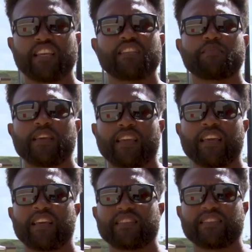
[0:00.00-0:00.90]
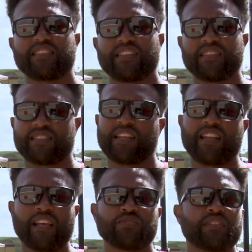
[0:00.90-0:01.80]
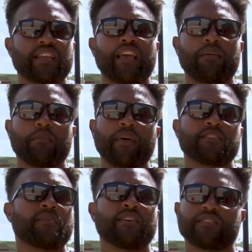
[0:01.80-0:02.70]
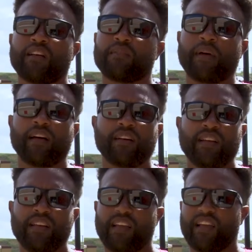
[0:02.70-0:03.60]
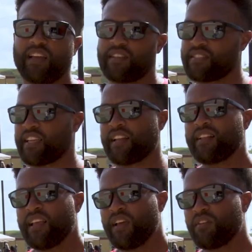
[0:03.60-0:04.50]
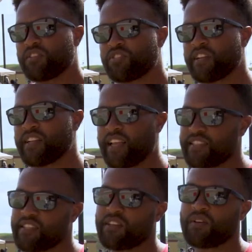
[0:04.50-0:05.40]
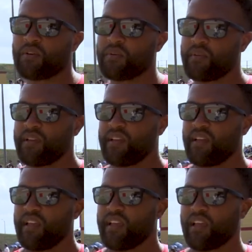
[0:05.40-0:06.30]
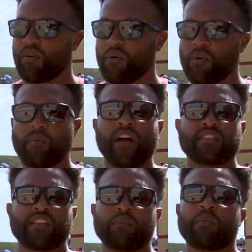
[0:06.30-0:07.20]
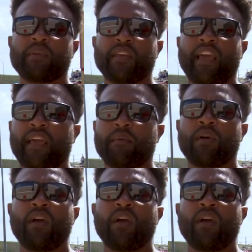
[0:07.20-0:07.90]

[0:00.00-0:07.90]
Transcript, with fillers: kids being kids, and that's what the game of baseball is all about. We treat it as though, when we watch the MLB game,